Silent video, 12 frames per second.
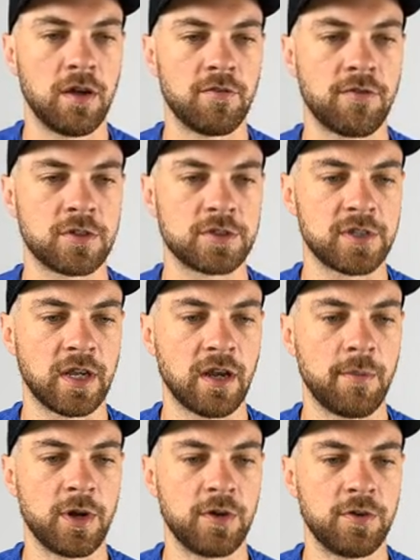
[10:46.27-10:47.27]
First thing I'm
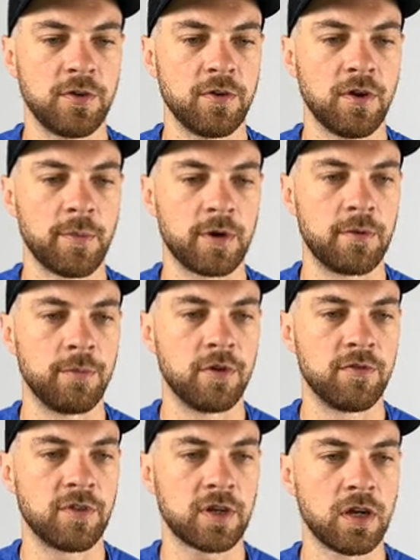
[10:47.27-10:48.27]
going to do, I'm going to
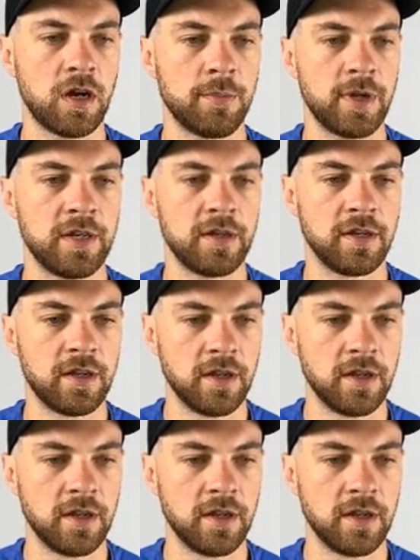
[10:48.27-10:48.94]
remove the comment.